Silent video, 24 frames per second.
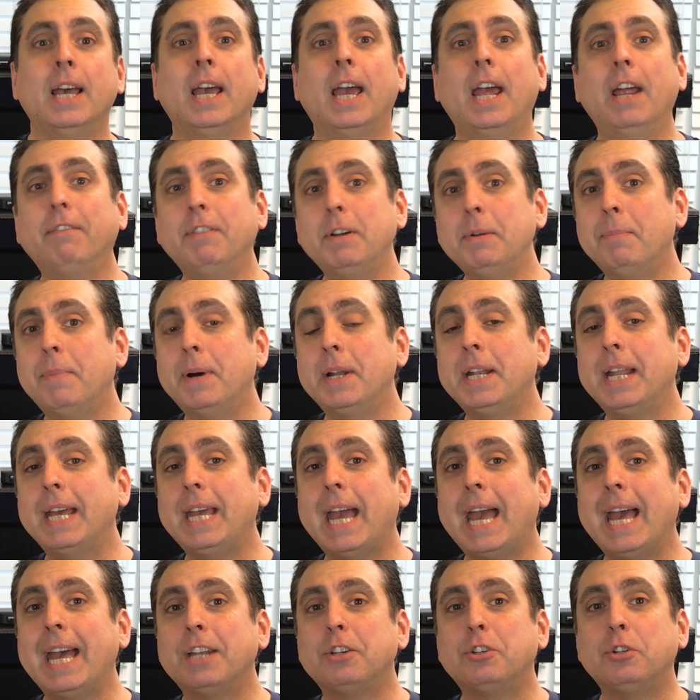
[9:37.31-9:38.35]
Every
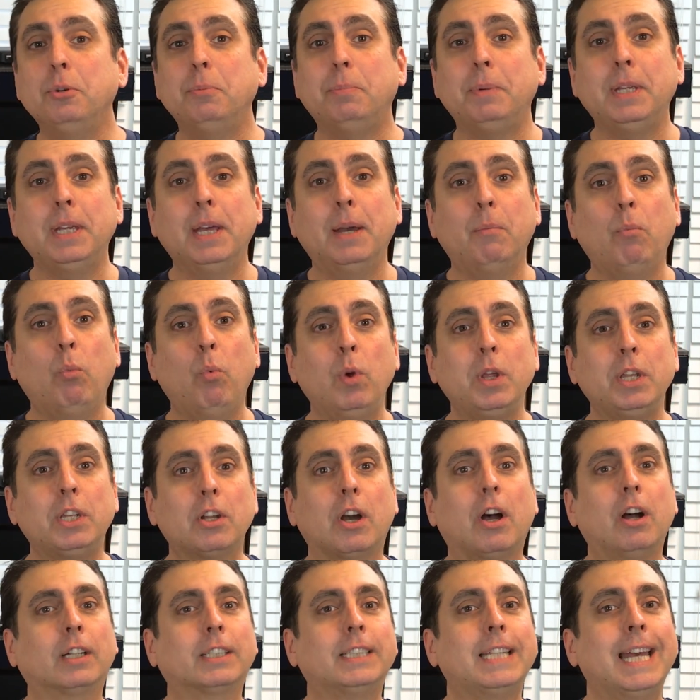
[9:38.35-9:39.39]
Monday at 2 p.m. we
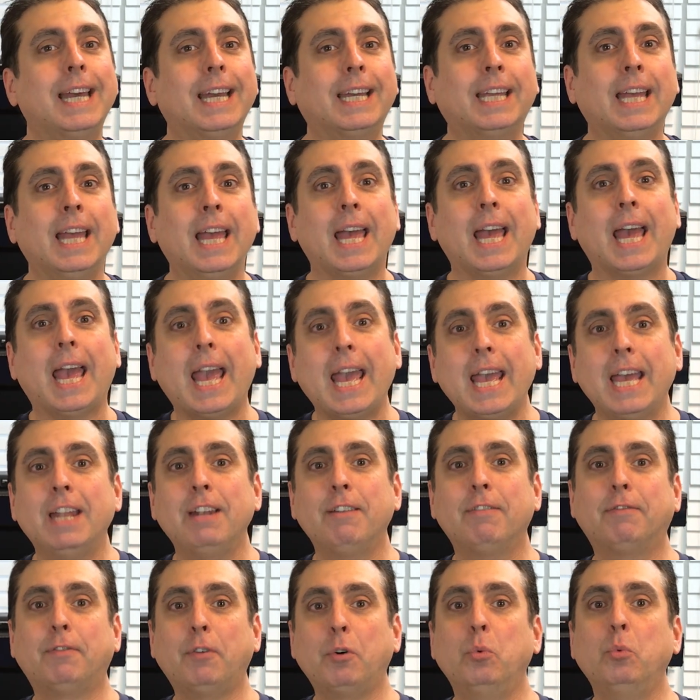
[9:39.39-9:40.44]
talk tech
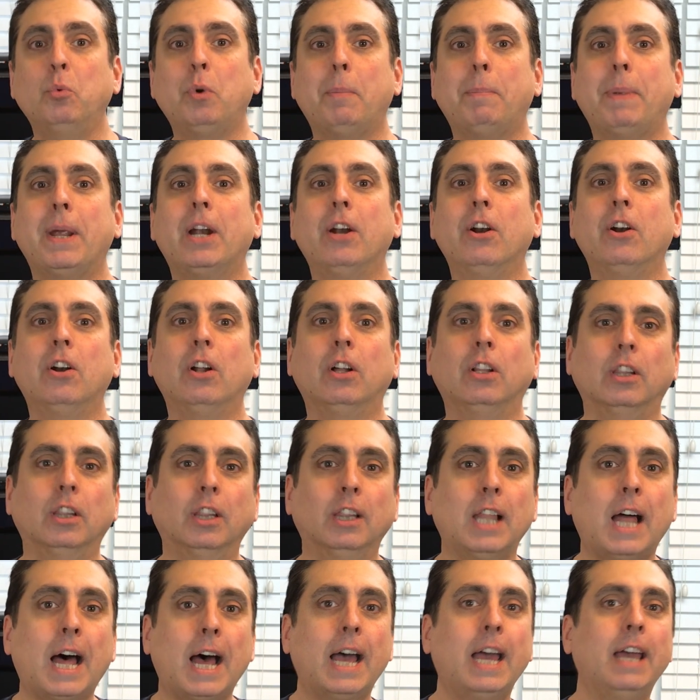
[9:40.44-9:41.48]
and phone repair
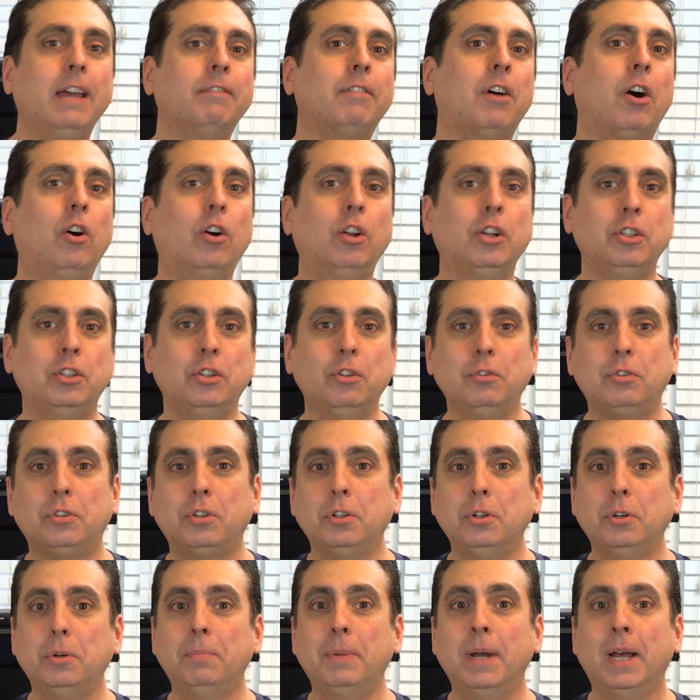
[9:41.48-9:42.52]
live on
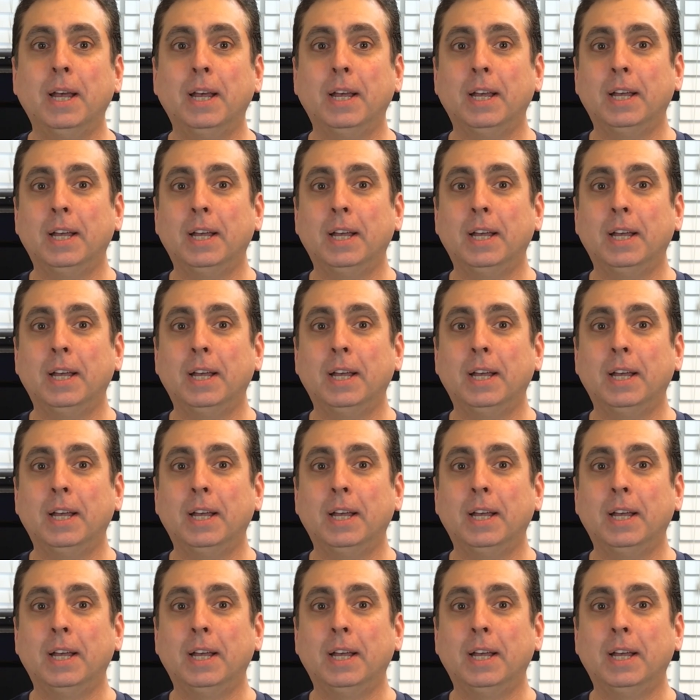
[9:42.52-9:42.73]
YouTube.